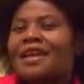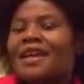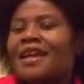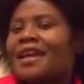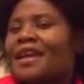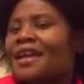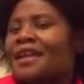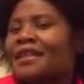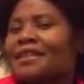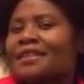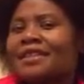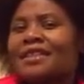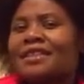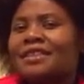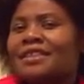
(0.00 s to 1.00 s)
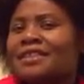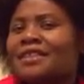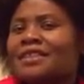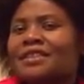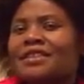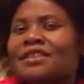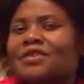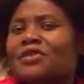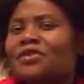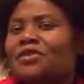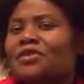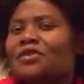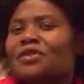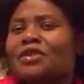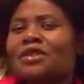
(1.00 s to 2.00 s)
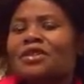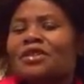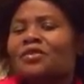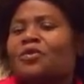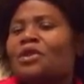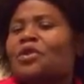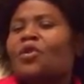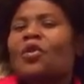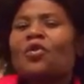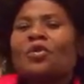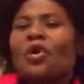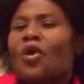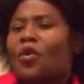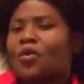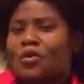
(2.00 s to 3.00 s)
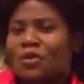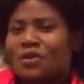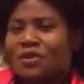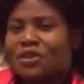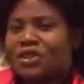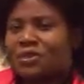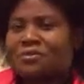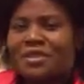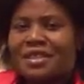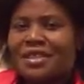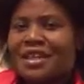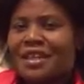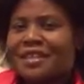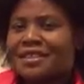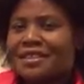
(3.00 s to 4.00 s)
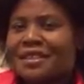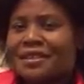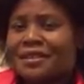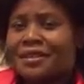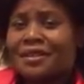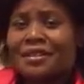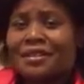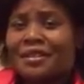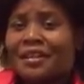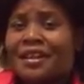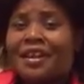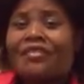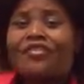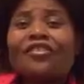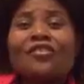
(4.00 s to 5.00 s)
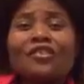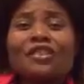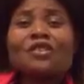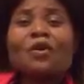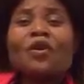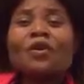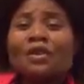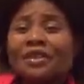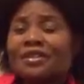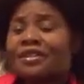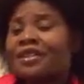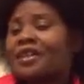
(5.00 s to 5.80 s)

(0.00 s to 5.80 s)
And we all know social media has a life of its own.